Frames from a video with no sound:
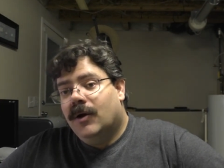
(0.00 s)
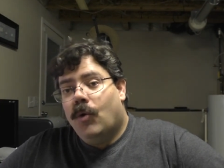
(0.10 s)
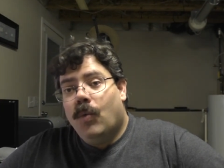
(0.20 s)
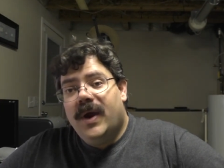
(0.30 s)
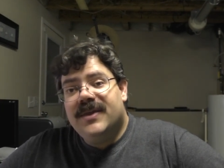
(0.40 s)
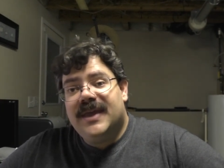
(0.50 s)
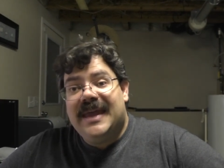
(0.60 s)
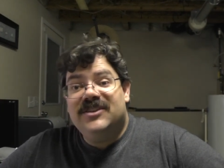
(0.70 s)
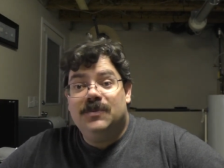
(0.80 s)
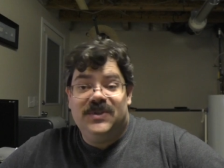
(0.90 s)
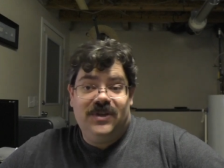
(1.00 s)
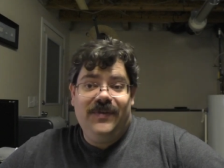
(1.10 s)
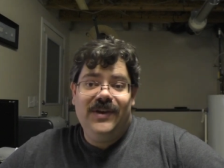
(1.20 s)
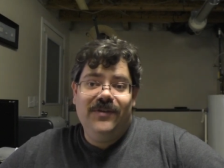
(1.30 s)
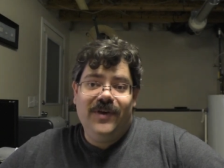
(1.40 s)
with a
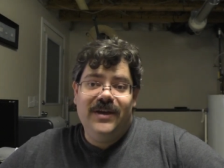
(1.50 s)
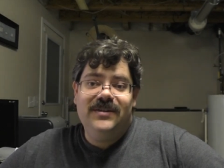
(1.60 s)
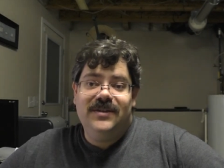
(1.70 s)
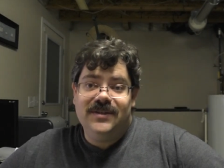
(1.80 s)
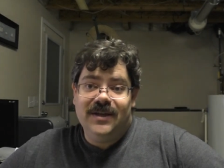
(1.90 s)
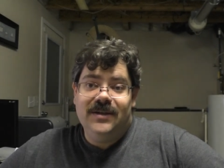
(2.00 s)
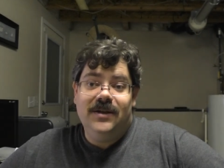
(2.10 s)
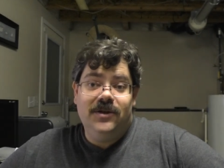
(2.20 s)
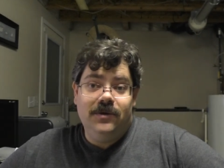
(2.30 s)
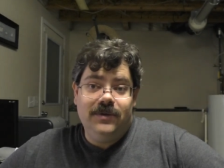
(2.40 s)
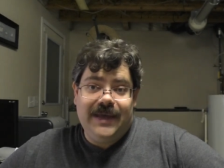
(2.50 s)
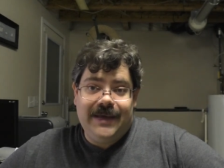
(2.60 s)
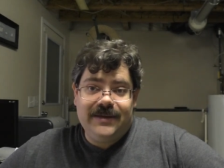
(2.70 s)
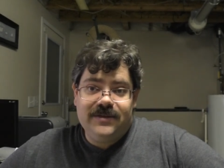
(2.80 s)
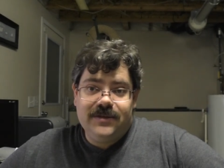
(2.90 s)
specific device designed to do
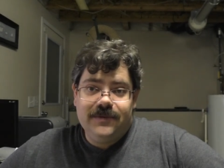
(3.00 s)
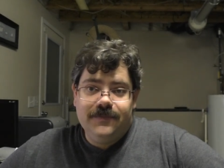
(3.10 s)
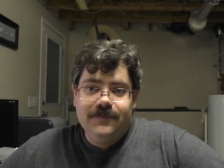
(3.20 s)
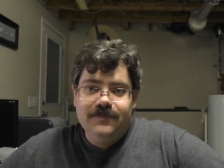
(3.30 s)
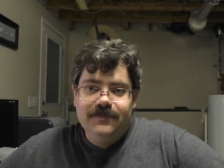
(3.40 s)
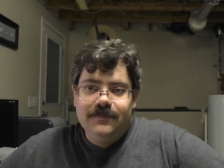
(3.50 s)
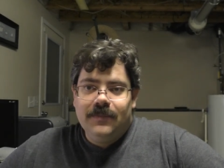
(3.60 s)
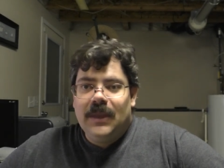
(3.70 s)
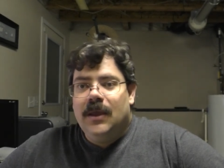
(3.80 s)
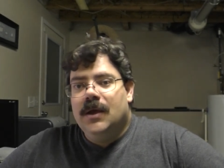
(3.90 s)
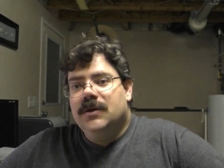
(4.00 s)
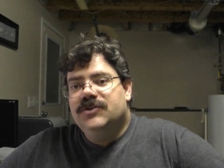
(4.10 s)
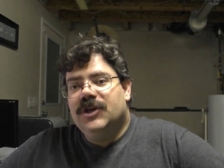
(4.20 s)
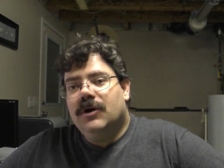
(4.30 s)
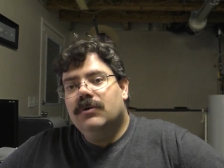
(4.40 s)
that.
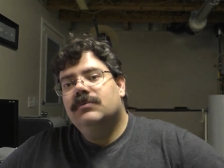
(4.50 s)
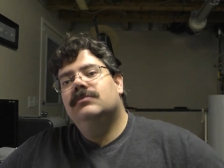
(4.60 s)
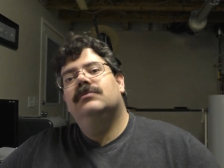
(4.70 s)
So